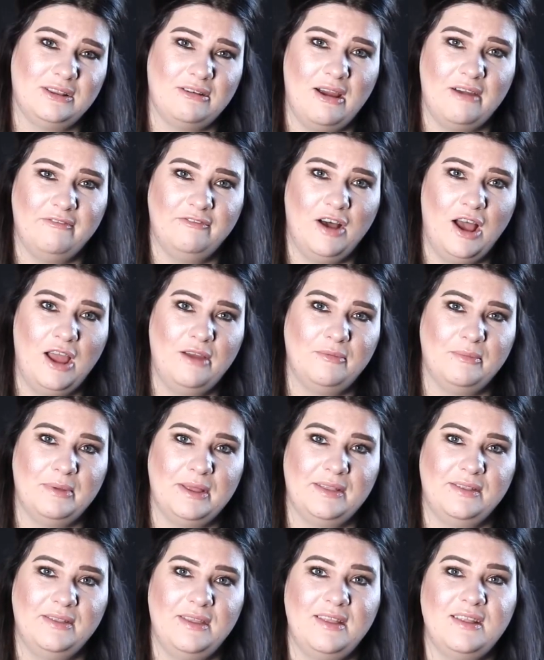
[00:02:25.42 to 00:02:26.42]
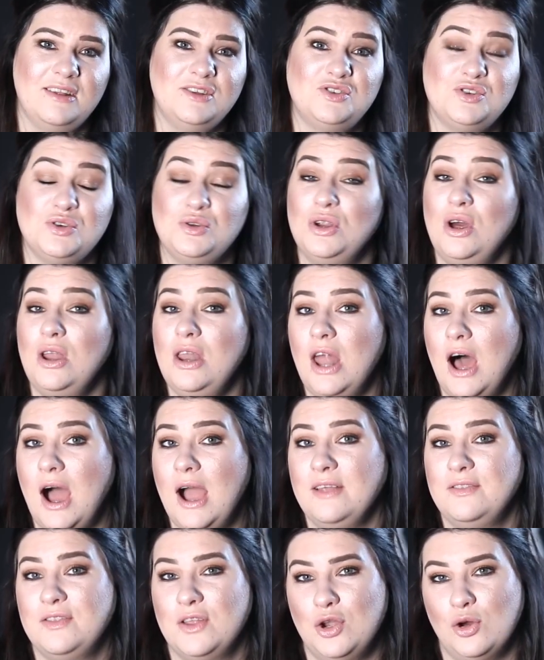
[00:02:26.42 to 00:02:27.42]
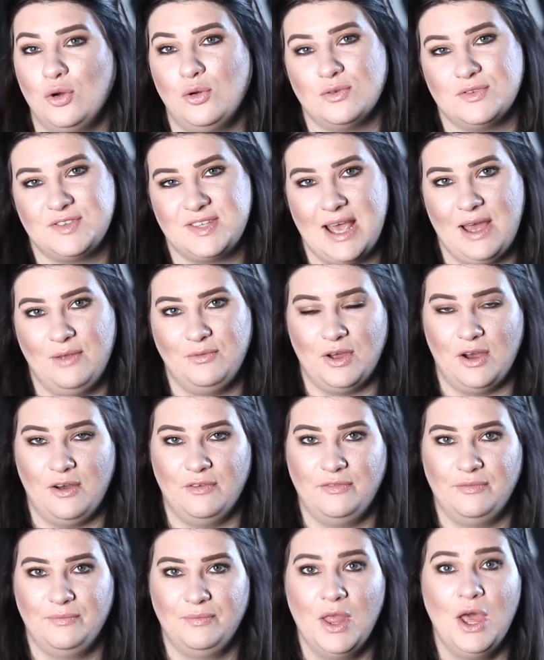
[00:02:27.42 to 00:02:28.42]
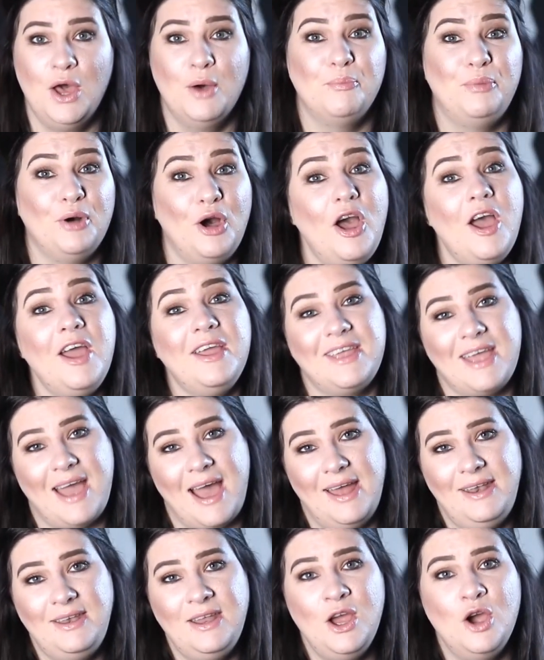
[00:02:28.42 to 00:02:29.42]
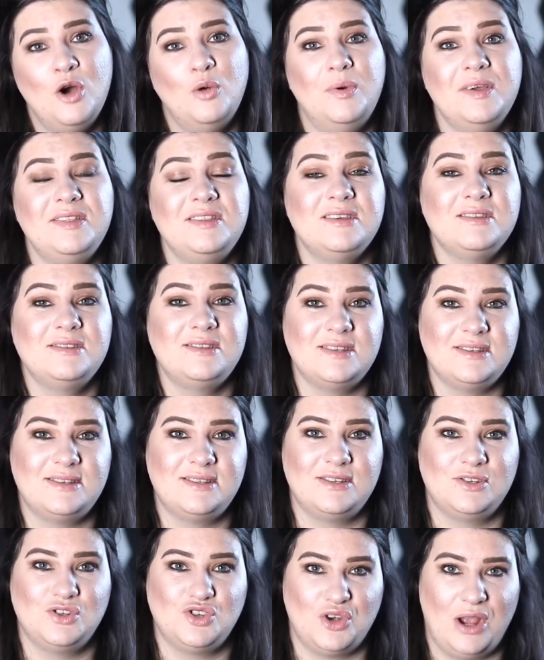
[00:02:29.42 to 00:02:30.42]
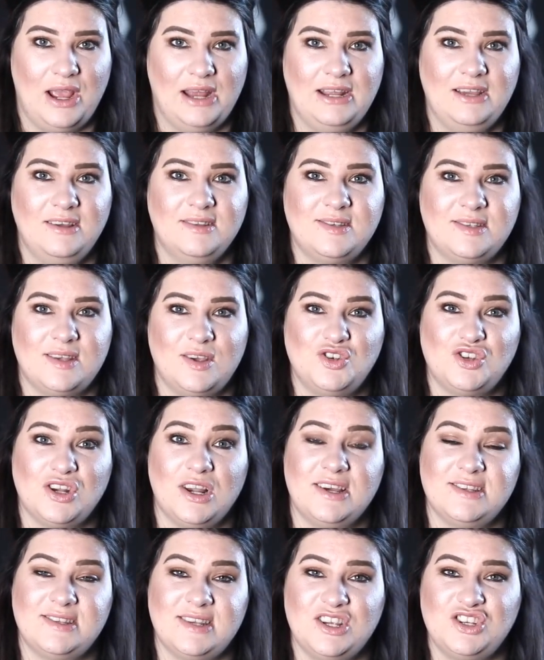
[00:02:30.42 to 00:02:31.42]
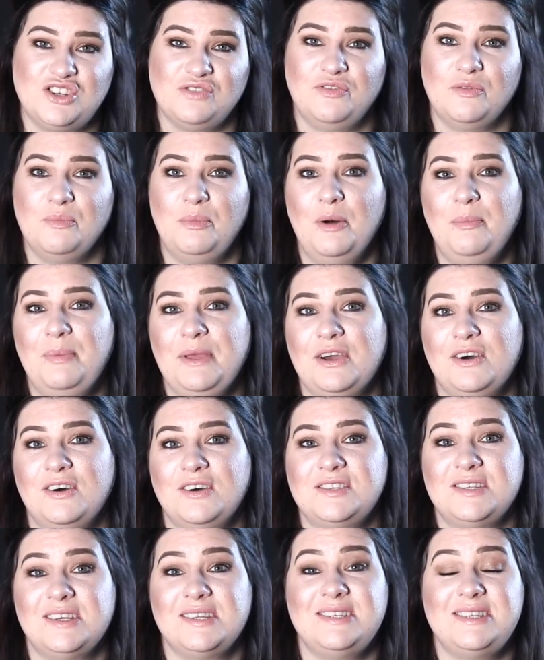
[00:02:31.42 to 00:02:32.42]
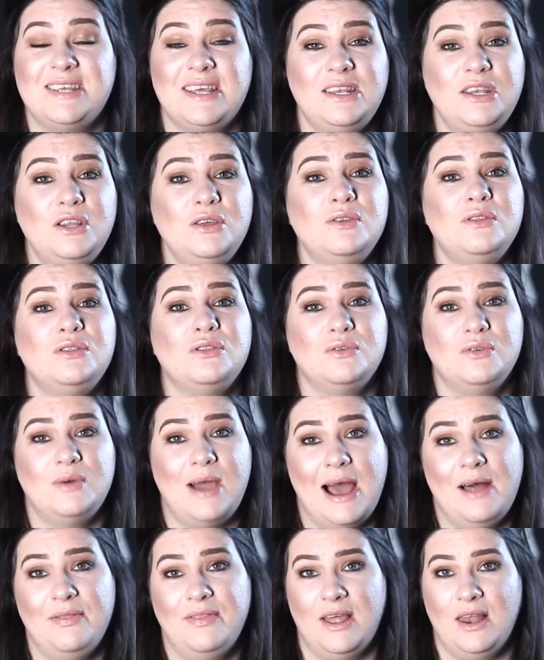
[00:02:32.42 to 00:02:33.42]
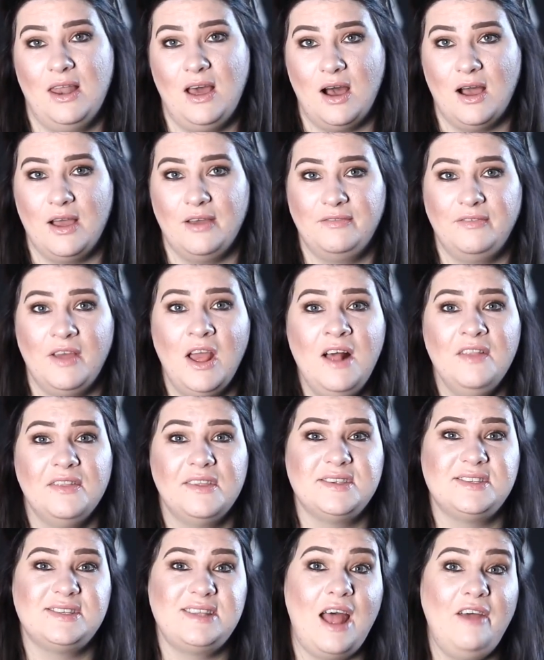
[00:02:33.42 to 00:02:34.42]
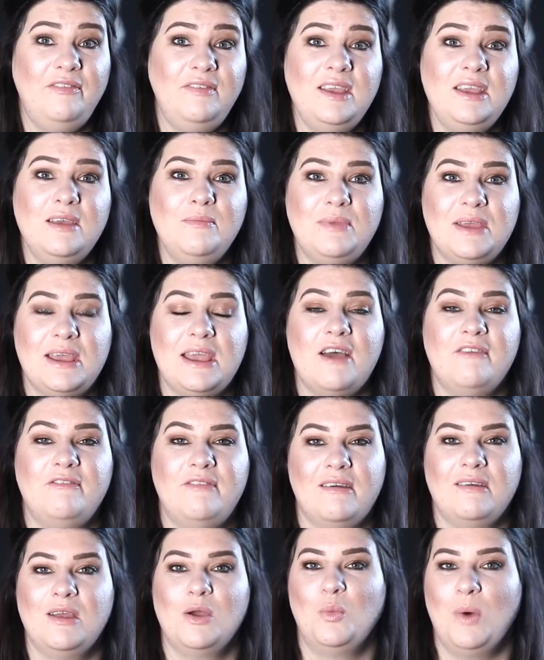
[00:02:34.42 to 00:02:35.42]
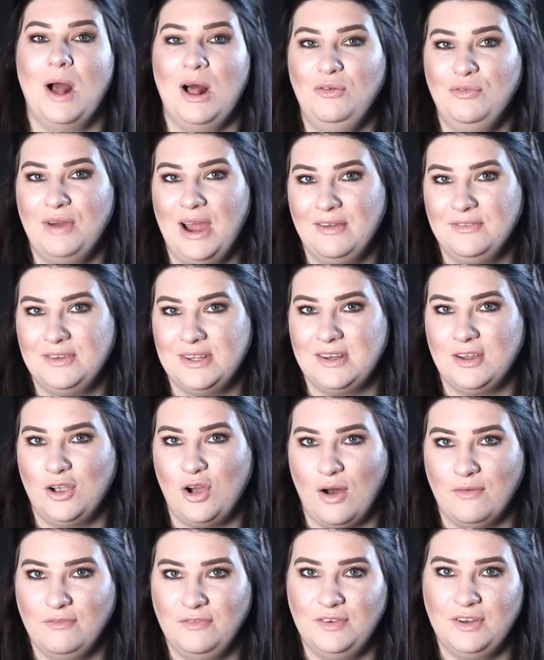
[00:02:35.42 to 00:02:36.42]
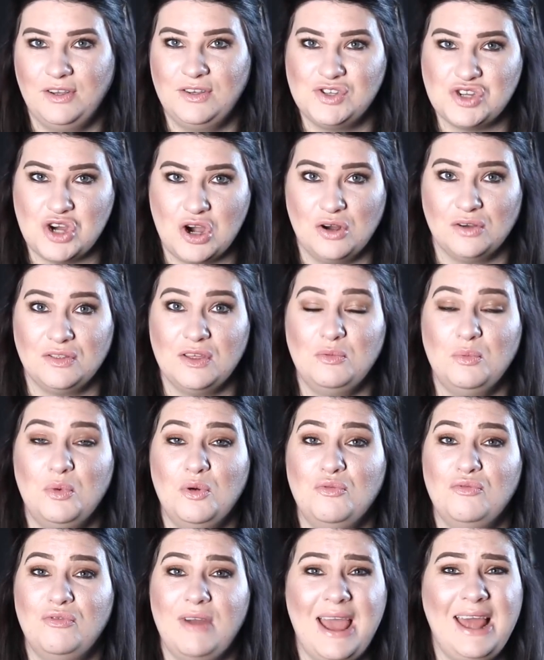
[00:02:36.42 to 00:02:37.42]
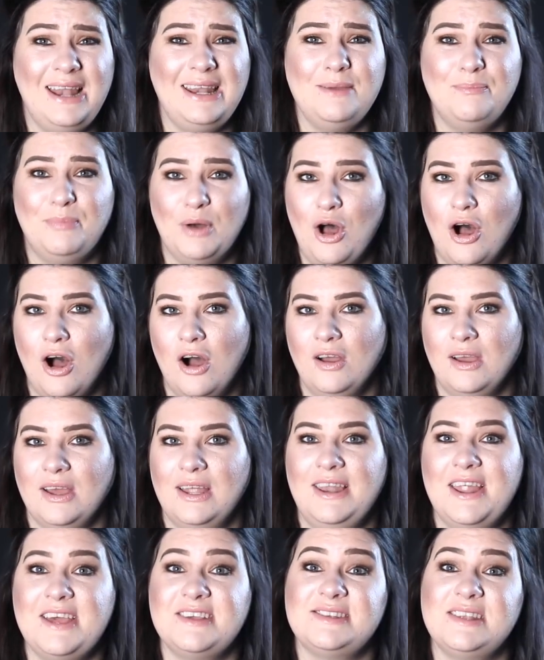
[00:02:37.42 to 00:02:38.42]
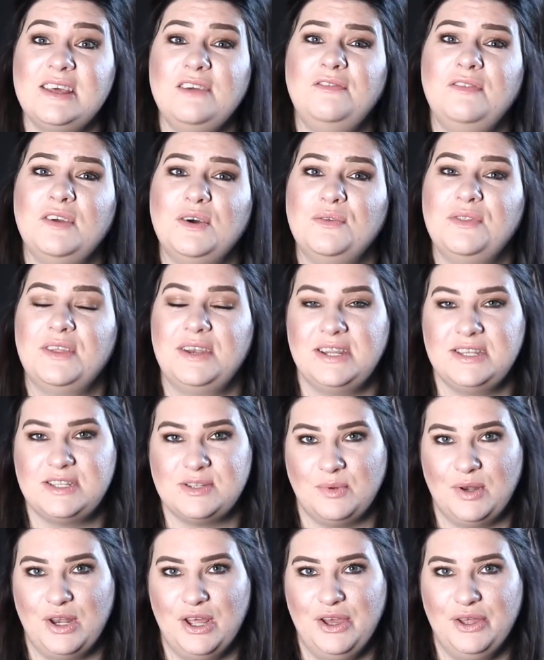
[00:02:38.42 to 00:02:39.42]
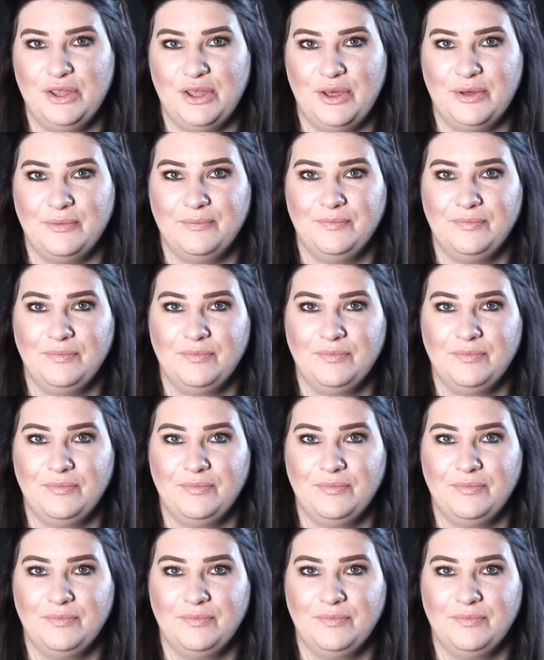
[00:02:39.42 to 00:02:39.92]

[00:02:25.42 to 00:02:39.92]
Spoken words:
their environment that they do not like the look or sound of. But again, with consistent training and socialisation from puppyhood continued throughout their life, the Staffy can be a very well-rounded and confident dog that will rarely bark unless they feel the need to alert you.